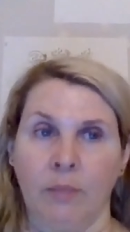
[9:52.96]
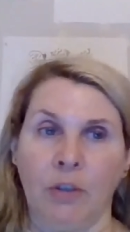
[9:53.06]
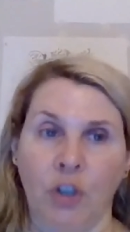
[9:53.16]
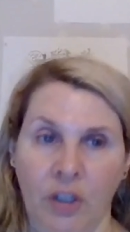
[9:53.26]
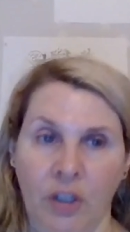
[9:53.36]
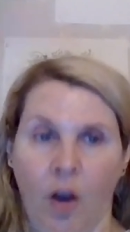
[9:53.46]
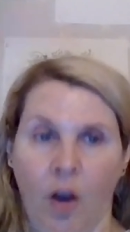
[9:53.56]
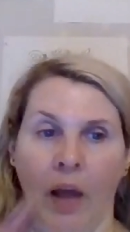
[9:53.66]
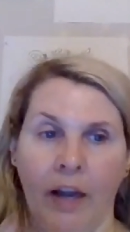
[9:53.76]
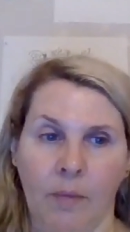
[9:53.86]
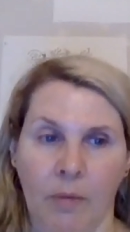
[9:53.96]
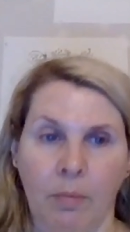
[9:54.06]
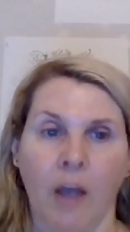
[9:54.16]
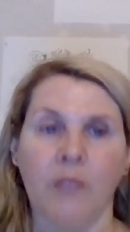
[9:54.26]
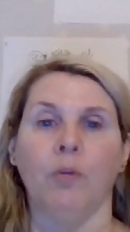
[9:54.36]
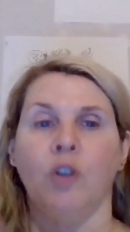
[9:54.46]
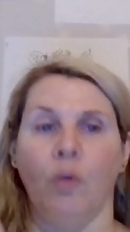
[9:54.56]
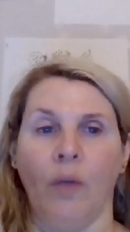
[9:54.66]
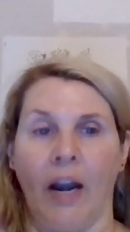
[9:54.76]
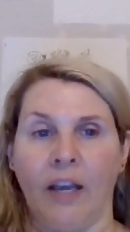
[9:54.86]
much of this all lined up as possible
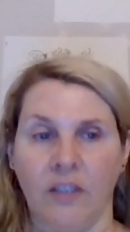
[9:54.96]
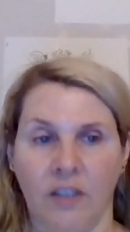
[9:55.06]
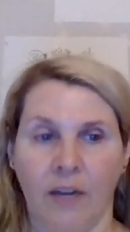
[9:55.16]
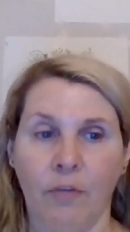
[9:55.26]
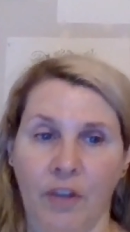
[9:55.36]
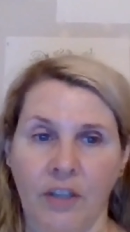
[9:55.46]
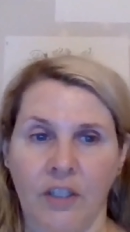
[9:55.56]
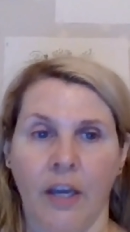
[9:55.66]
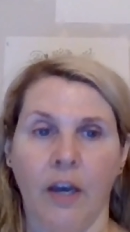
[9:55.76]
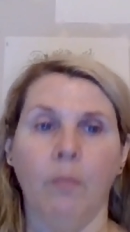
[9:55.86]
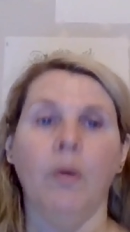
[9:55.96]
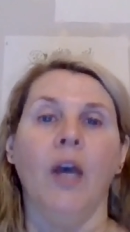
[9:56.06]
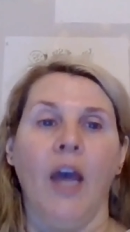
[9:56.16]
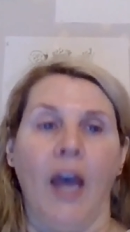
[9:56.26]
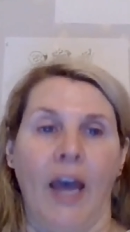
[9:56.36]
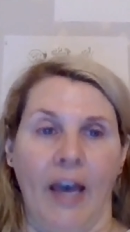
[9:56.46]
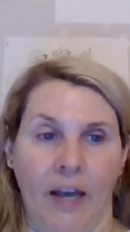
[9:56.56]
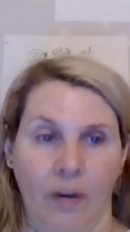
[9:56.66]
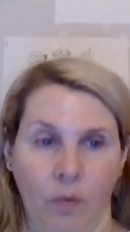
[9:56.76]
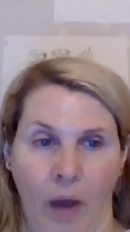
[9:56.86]
so that I can send everything to him
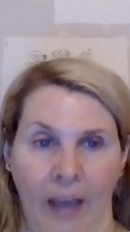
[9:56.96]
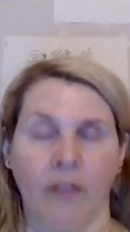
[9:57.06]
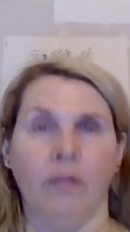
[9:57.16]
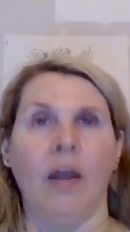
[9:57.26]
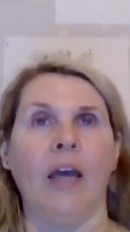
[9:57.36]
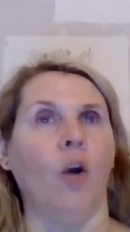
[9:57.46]
And I can,